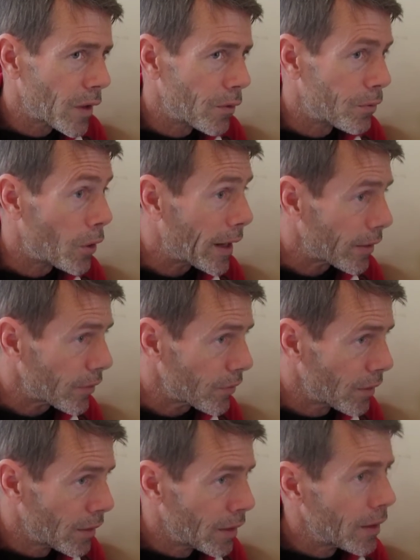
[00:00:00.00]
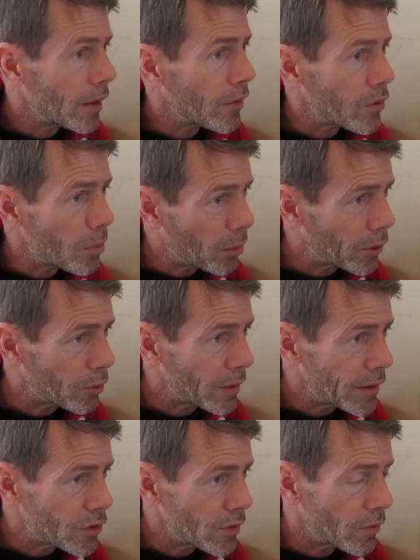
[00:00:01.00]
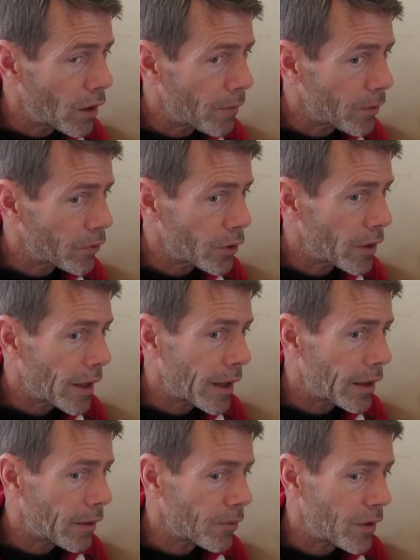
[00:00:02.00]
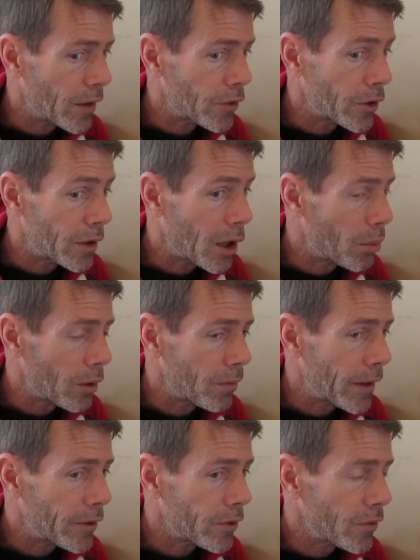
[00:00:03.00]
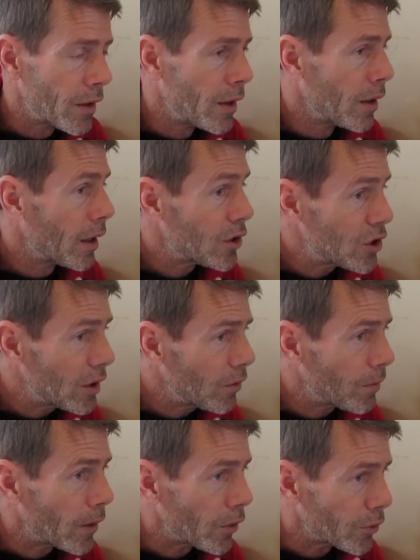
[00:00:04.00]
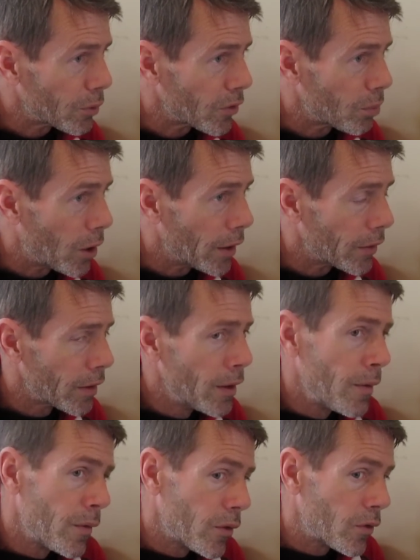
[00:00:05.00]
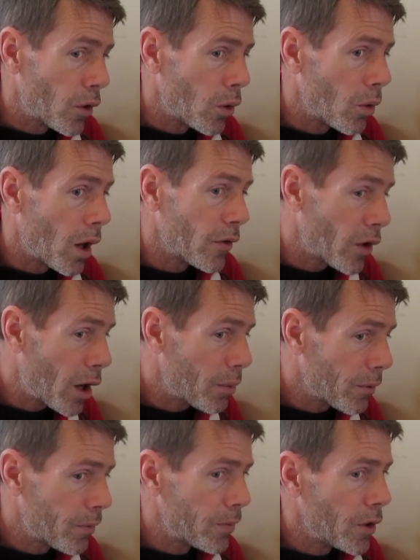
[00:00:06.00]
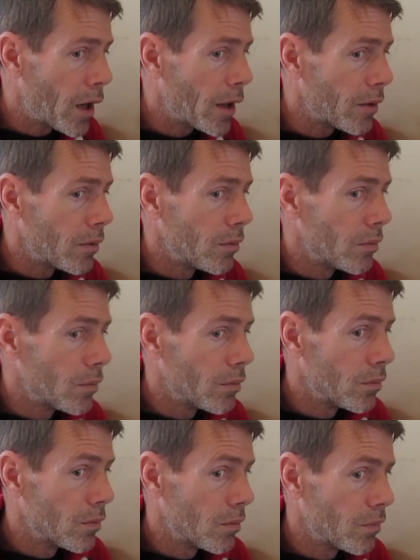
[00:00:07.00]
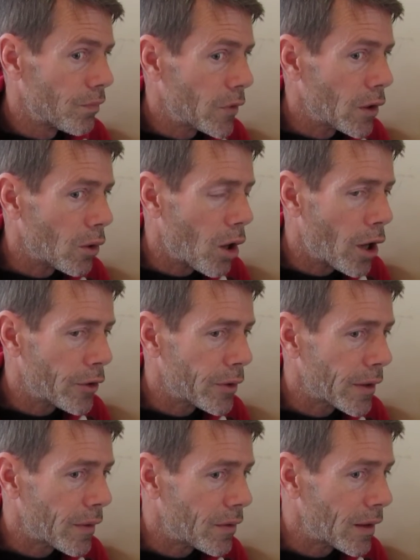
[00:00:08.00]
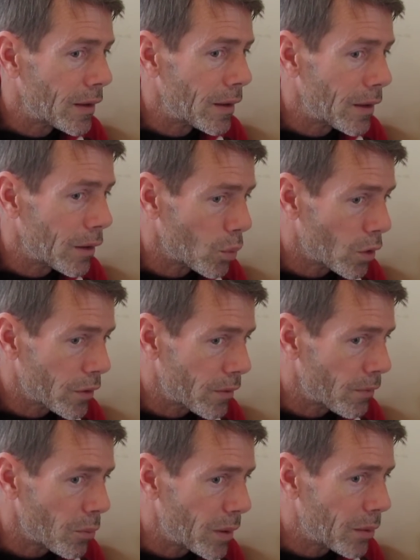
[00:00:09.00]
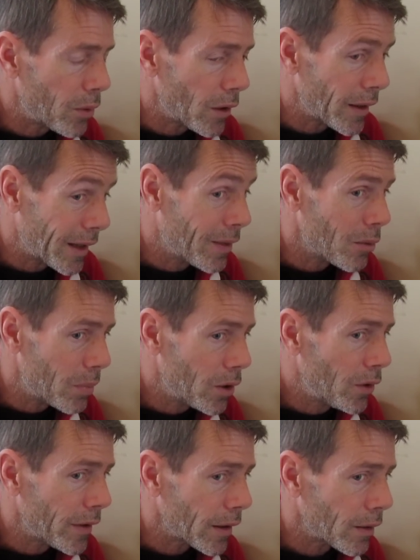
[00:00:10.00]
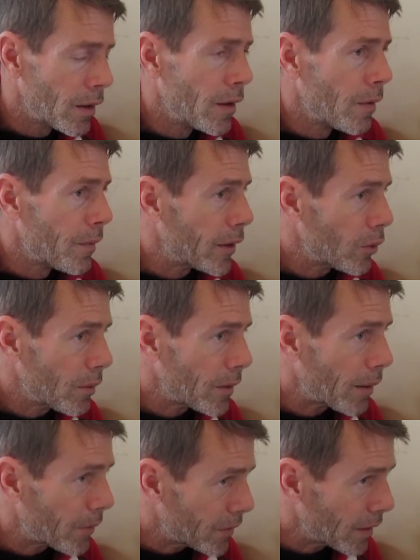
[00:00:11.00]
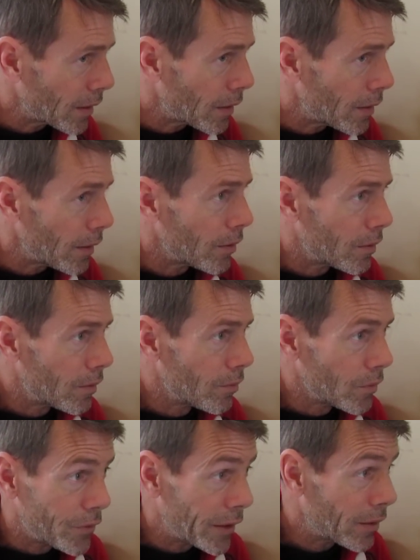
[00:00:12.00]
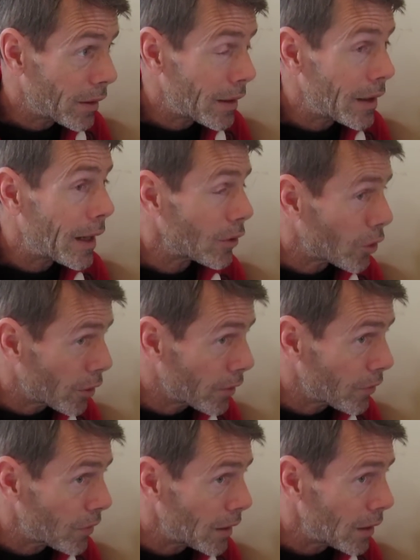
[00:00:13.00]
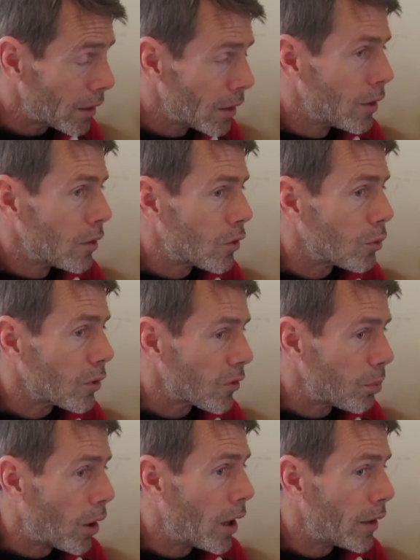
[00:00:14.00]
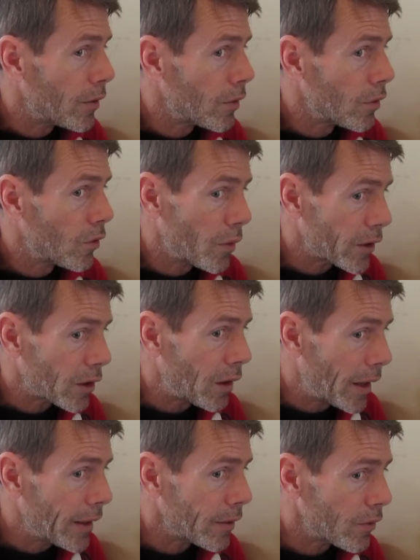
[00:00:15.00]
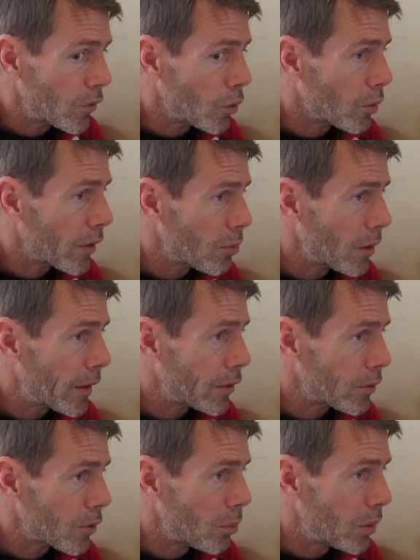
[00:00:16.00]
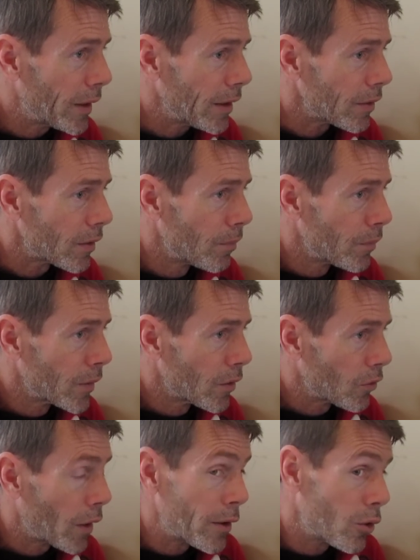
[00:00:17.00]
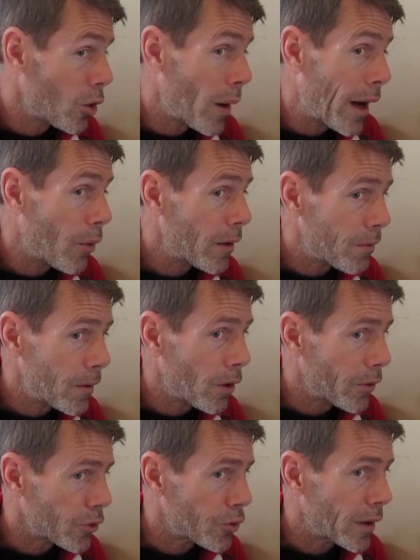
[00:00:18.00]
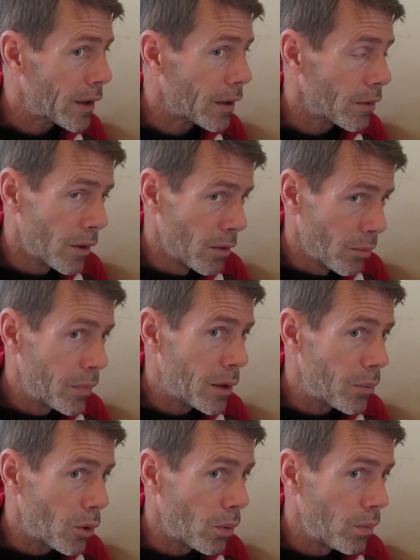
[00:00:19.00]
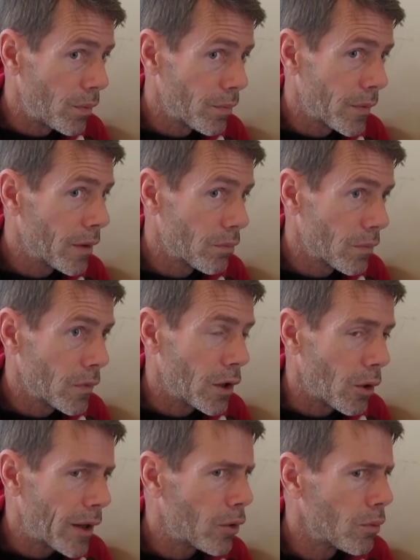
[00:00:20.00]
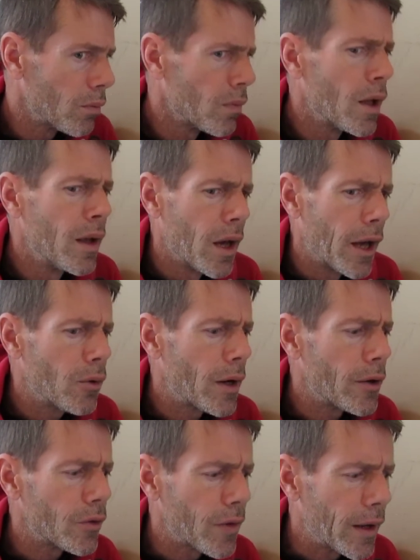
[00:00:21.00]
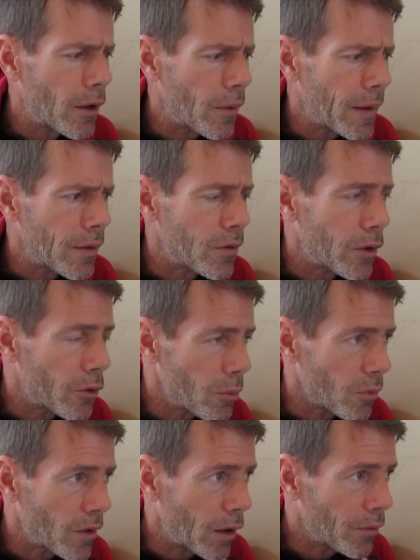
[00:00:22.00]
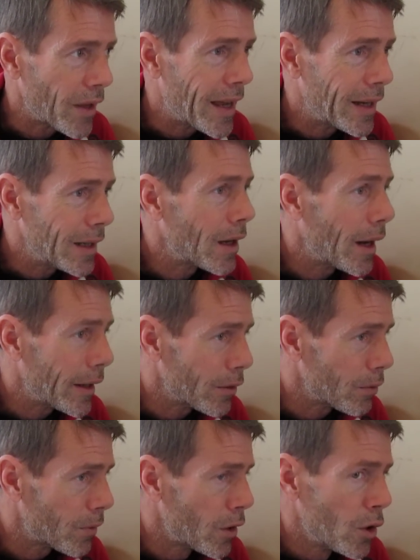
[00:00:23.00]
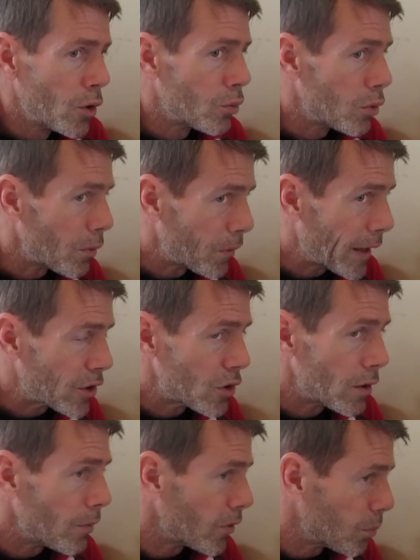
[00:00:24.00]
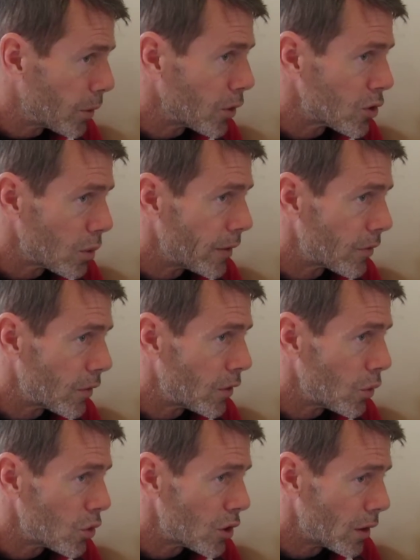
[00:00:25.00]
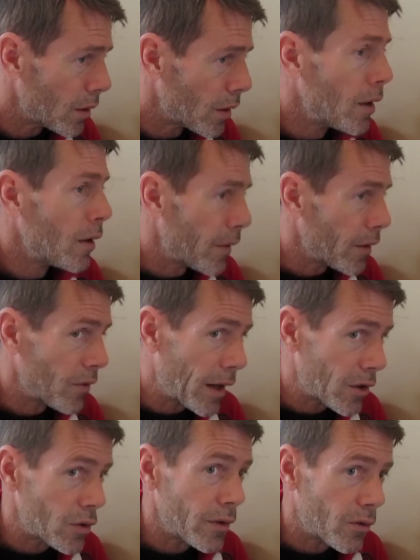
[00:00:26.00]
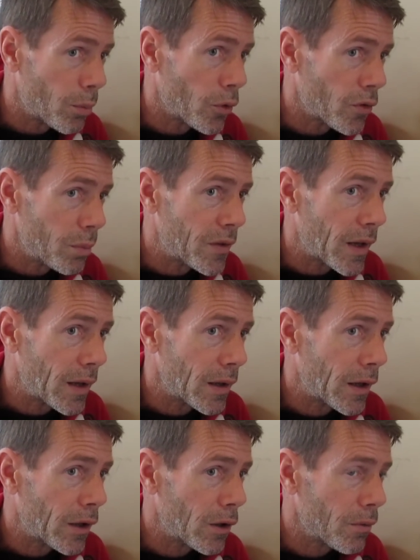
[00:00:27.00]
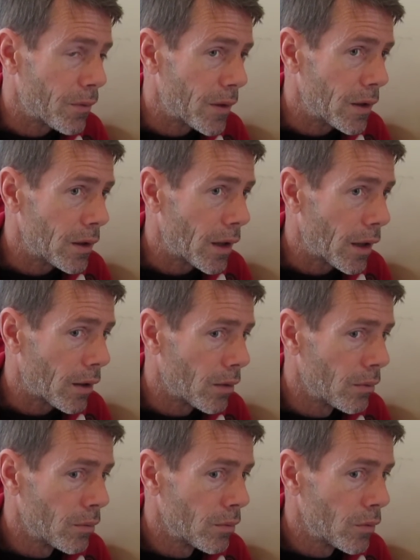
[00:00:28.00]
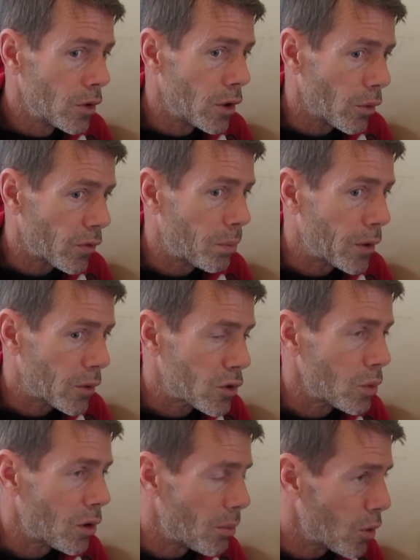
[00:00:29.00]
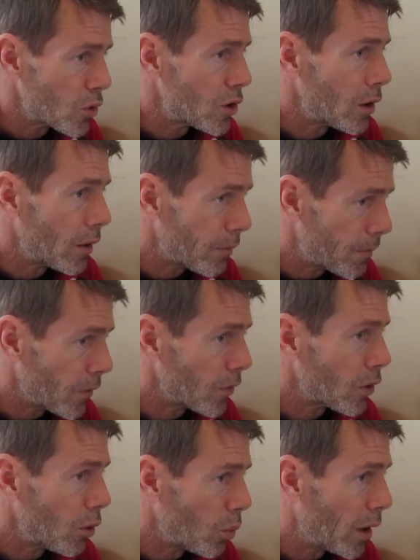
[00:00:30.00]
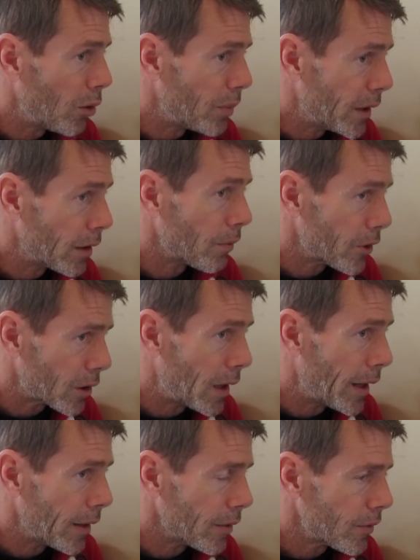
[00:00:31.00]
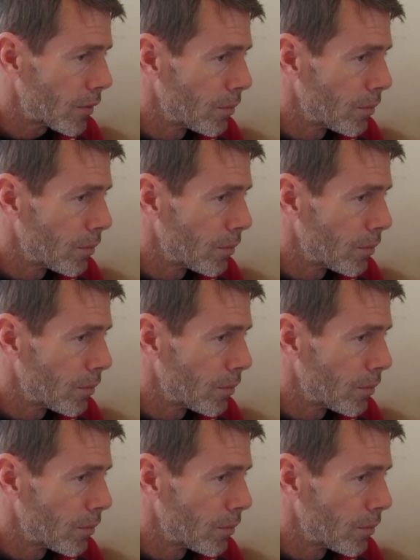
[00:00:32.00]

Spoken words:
Franks, is the public relations officer, and I've sent her a couple of letters, and she's failed to respond. So on top of not, honoring the dignity and worth of the people in the building, they don't even have the dignity and courtesy to respond to their clients who write them a letter of complaint. So I don't know how they feel they're treating people. I don't understand how they consider themselves any kind of reflection of a spiritual institution that is actually supposed to be taking care of the spiritual, emotional, and physical well-being of the clients.